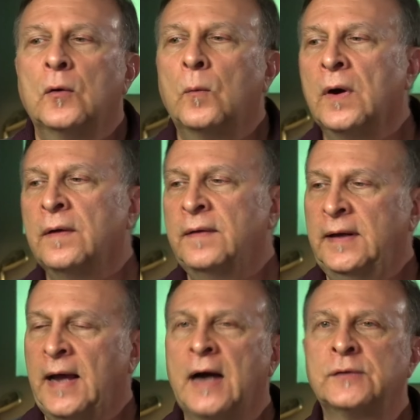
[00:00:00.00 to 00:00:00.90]
where
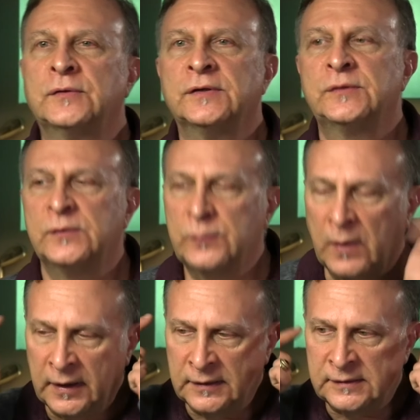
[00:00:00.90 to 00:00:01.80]
the actress was
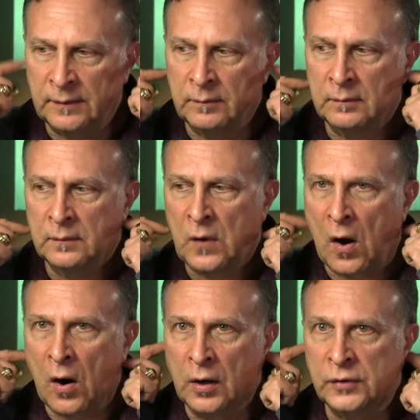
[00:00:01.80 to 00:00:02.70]
wearing some
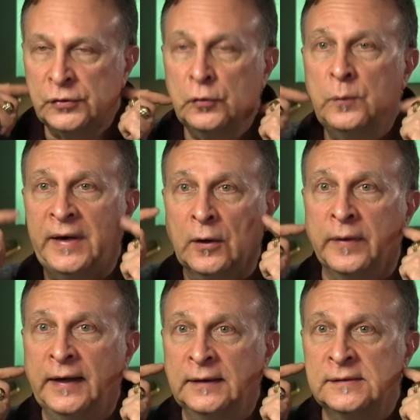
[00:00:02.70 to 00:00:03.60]
large hoop
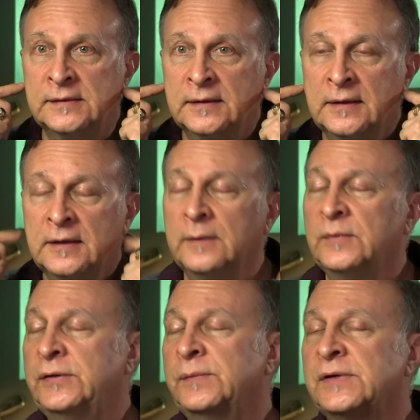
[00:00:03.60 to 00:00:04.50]
earrings,
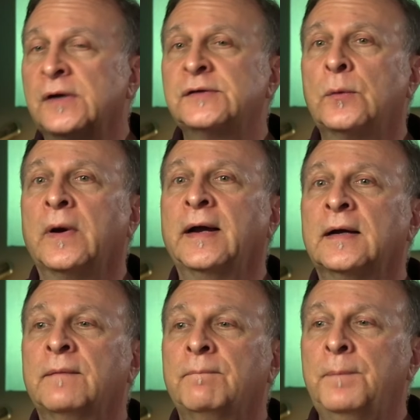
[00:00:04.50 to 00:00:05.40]
but she was also wearing
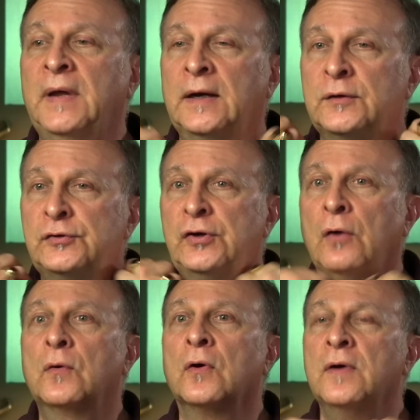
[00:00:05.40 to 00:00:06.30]
a big
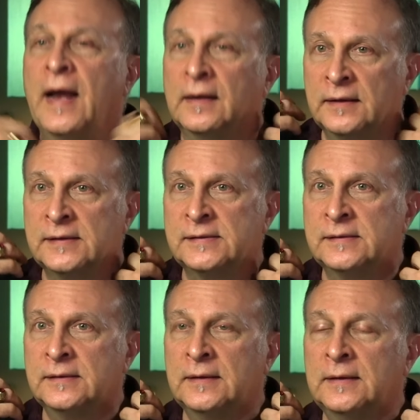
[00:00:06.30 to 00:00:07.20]
choker
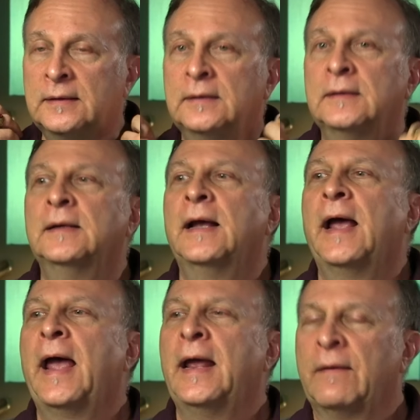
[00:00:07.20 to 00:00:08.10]
necklace.
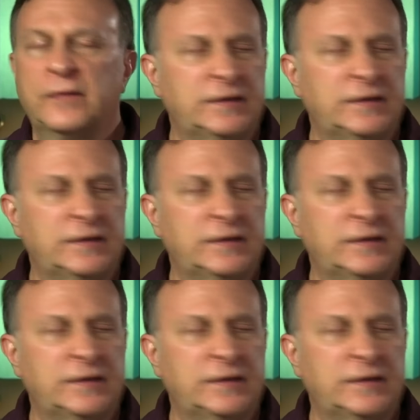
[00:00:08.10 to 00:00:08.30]
And every